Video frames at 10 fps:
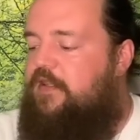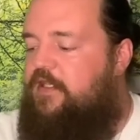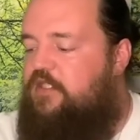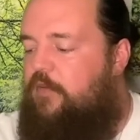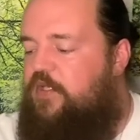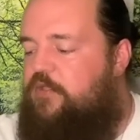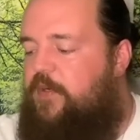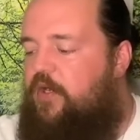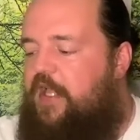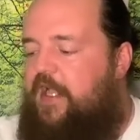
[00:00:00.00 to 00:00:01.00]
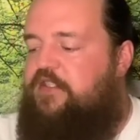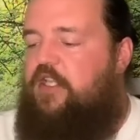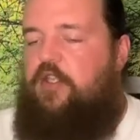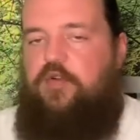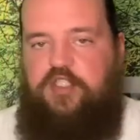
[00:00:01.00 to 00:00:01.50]
this could be spirit
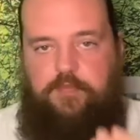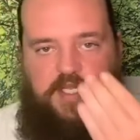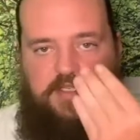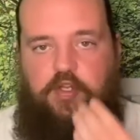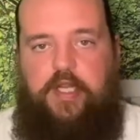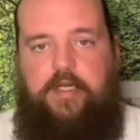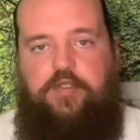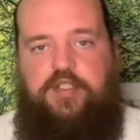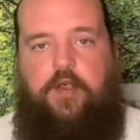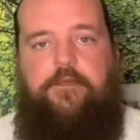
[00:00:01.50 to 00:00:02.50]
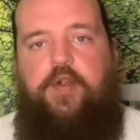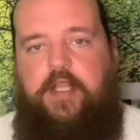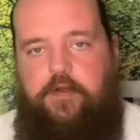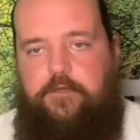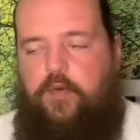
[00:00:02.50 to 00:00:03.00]
asking you to speak to your inner self, your
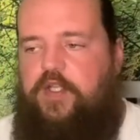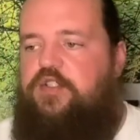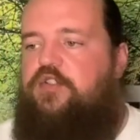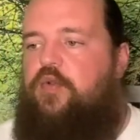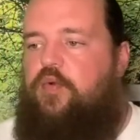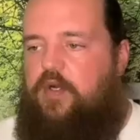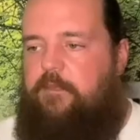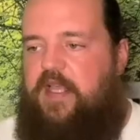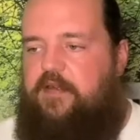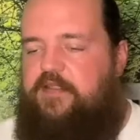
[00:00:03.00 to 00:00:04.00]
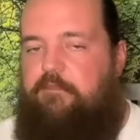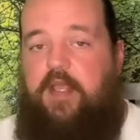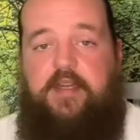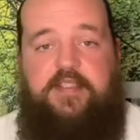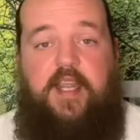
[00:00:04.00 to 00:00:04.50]
inner voice, do a little med
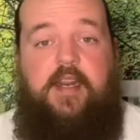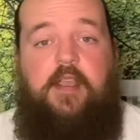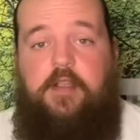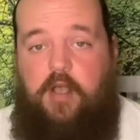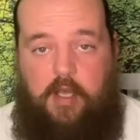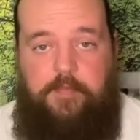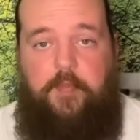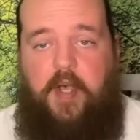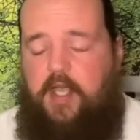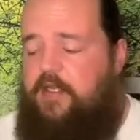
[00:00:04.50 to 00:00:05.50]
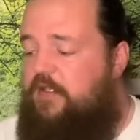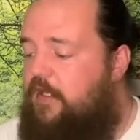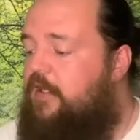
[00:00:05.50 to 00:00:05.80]
meditating and calm the mind.